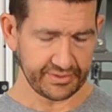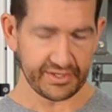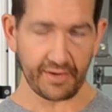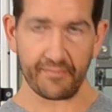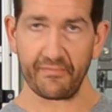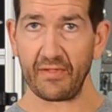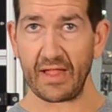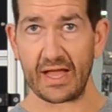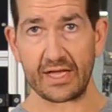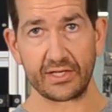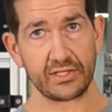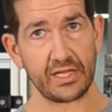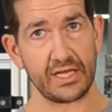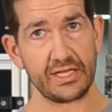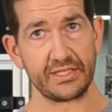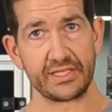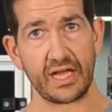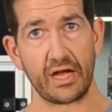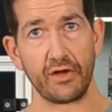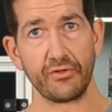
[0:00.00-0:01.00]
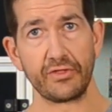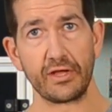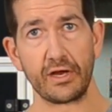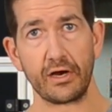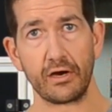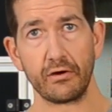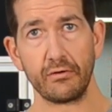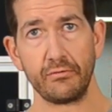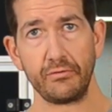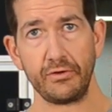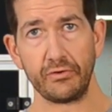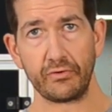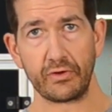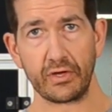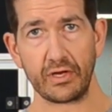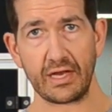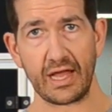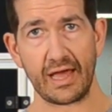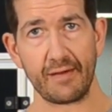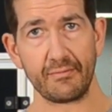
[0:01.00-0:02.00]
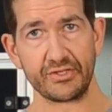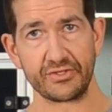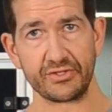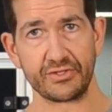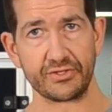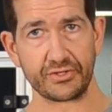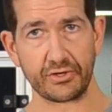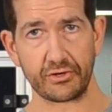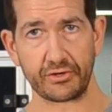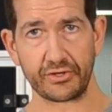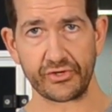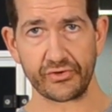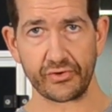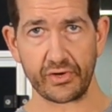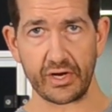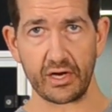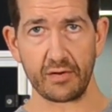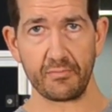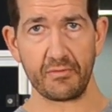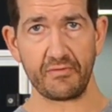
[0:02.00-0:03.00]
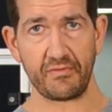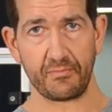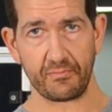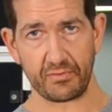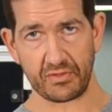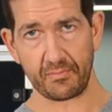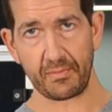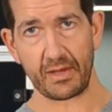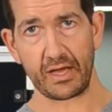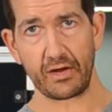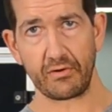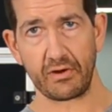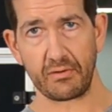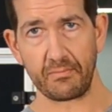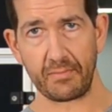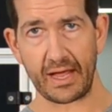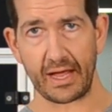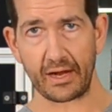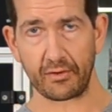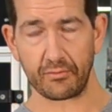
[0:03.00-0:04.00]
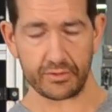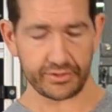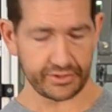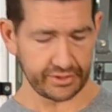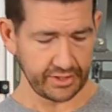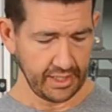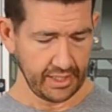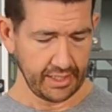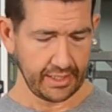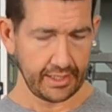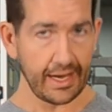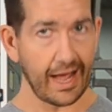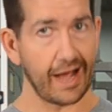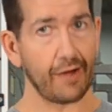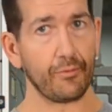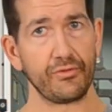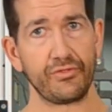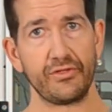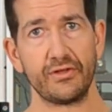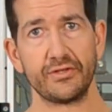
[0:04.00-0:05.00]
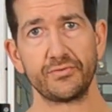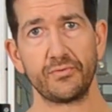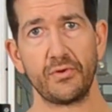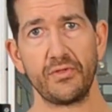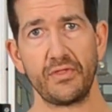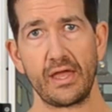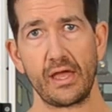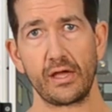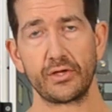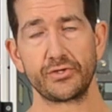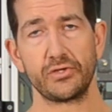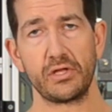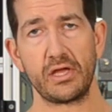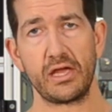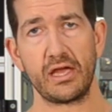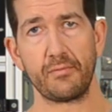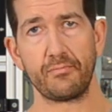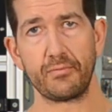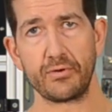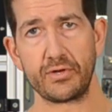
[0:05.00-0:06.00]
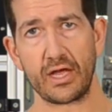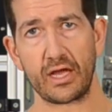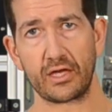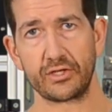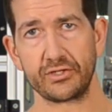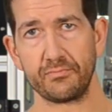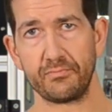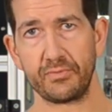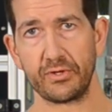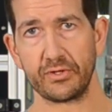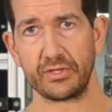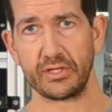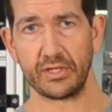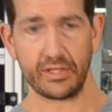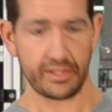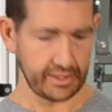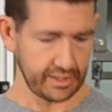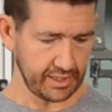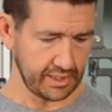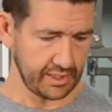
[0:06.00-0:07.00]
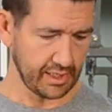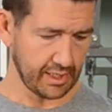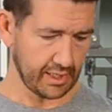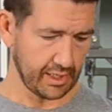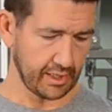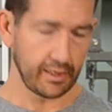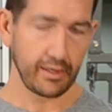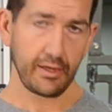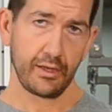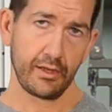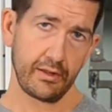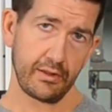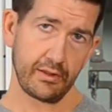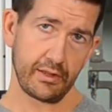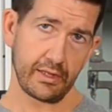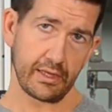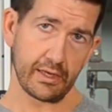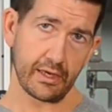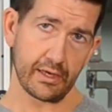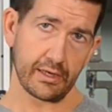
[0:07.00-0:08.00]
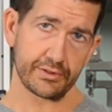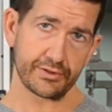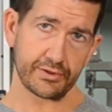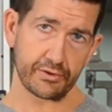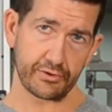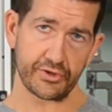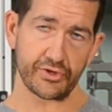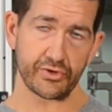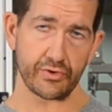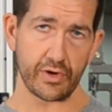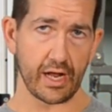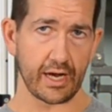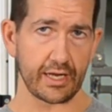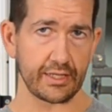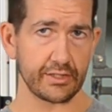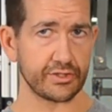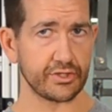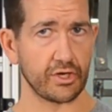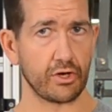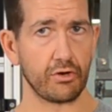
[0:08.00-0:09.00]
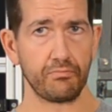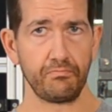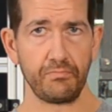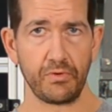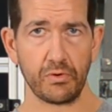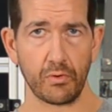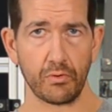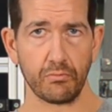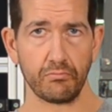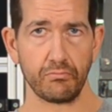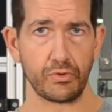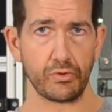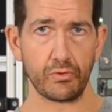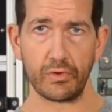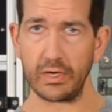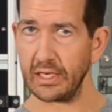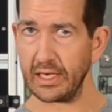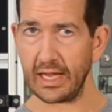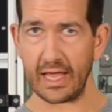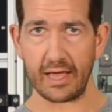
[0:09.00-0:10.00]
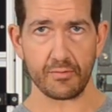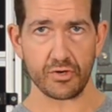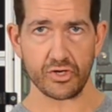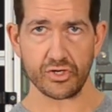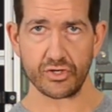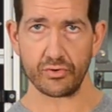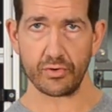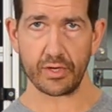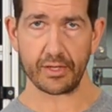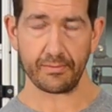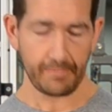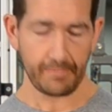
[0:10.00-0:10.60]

Some flashlights out there, you can damage the circuitry in them if you put the battery in backwards. Not with this one. They actually have protection built into the circuitry on it, so you won't do any damage to